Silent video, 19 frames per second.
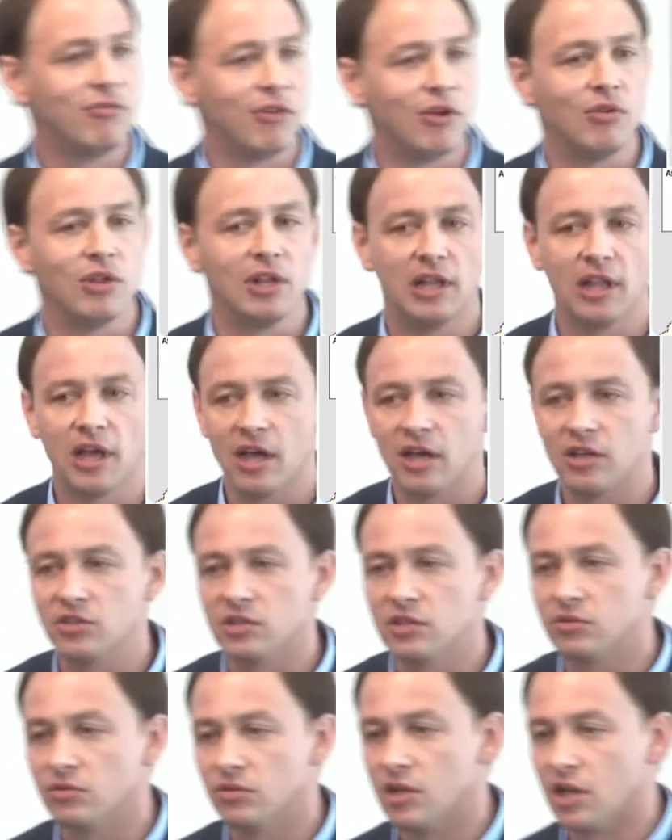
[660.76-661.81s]
very large
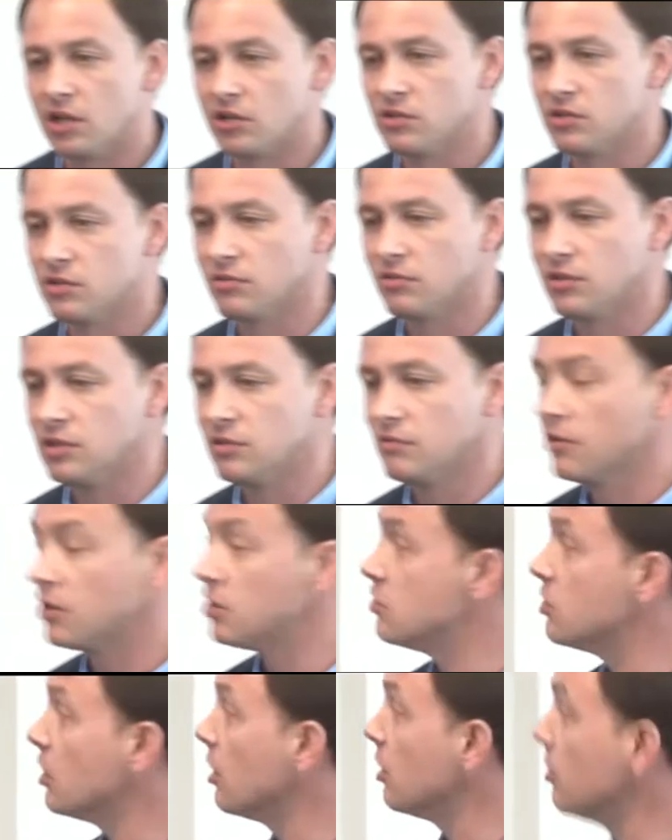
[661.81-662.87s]
introductions of these
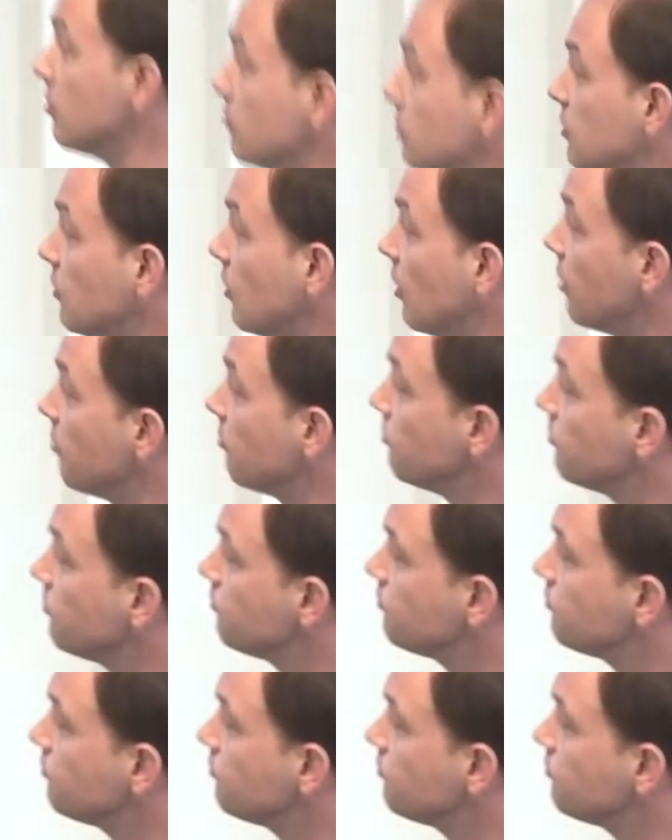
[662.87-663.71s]
fungi over time.